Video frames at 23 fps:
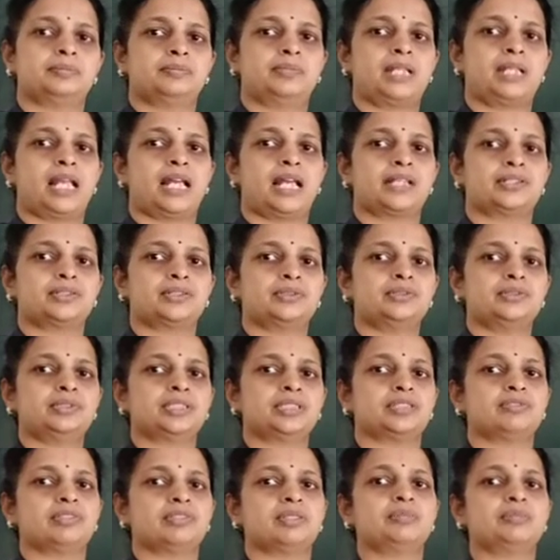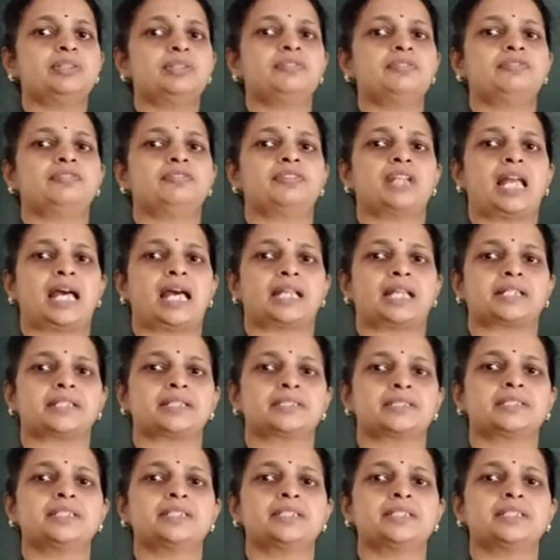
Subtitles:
plateau it will be flat.